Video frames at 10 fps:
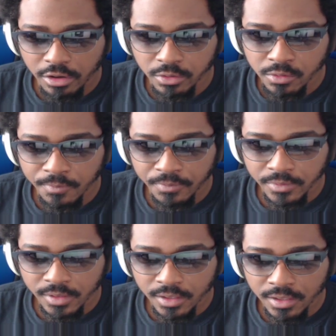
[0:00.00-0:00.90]
you?
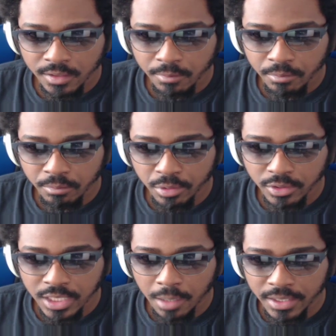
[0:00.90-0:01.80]

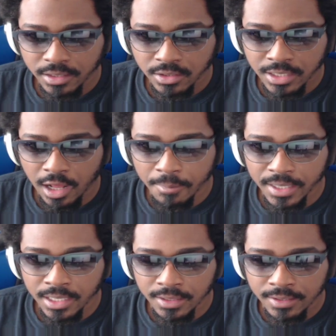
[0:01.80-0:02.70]
Bro, tell
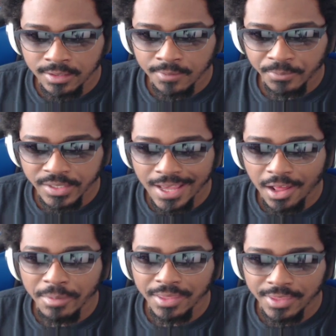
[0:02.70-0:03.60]
me
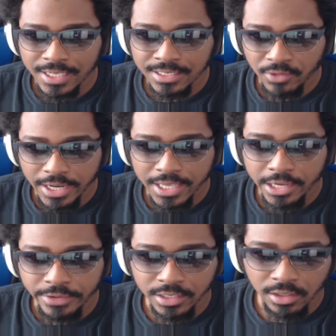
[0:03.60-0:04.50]
this right
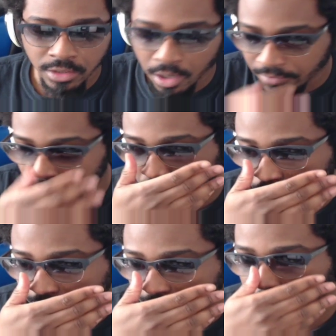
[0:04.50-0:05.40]
here is love at
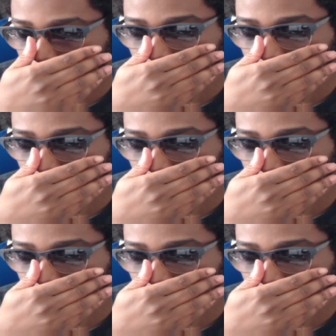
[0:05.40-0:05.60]
first sight for